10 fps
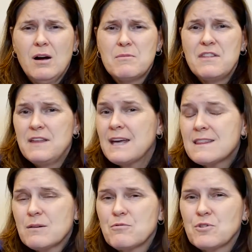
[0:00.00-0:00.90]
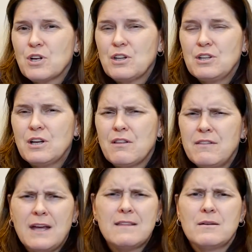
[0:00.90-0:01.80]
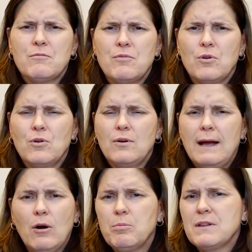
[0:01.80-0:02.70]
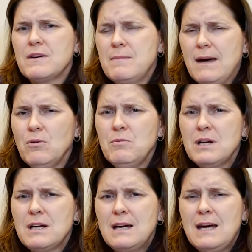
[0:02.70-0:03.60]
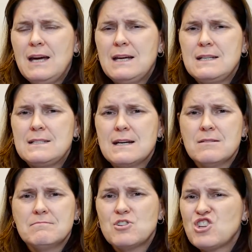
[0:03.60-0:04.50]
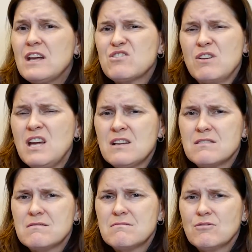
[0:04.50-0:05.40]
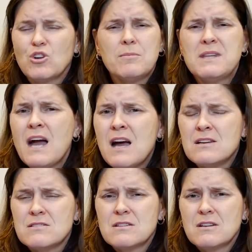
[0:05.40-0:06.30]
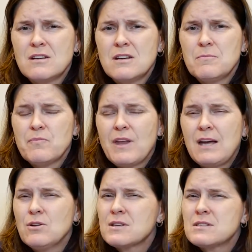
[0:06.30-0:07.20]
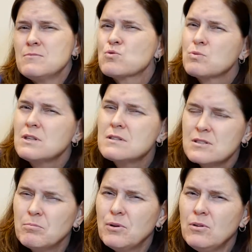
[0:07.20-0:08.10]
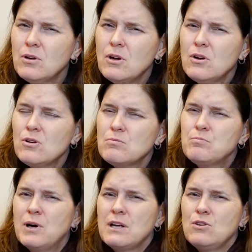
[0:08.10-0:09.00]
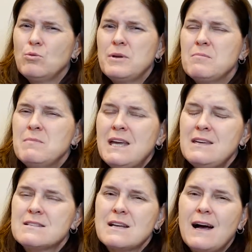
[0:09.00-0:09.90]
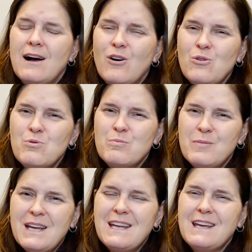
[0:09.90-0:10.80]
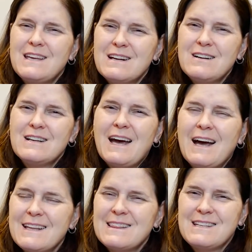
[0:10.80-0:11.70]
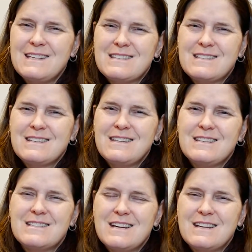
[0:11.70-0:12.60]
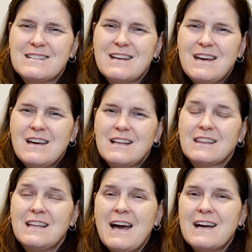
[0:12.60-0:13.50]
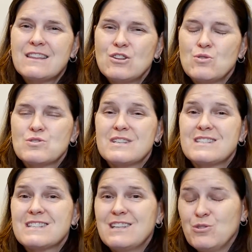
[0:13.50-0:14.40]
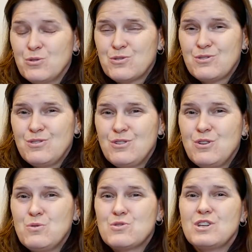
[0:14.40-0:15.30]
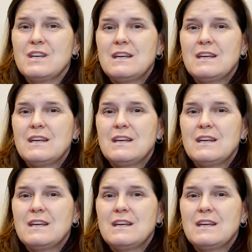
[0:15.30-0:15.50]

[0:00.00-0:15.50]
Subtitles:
thank them for the clinic, and thank them for helping them out, and shake their hand, look them in the eyes. I know this seems really simple, but you'll be amazed how many young athletes these days lack those skills, those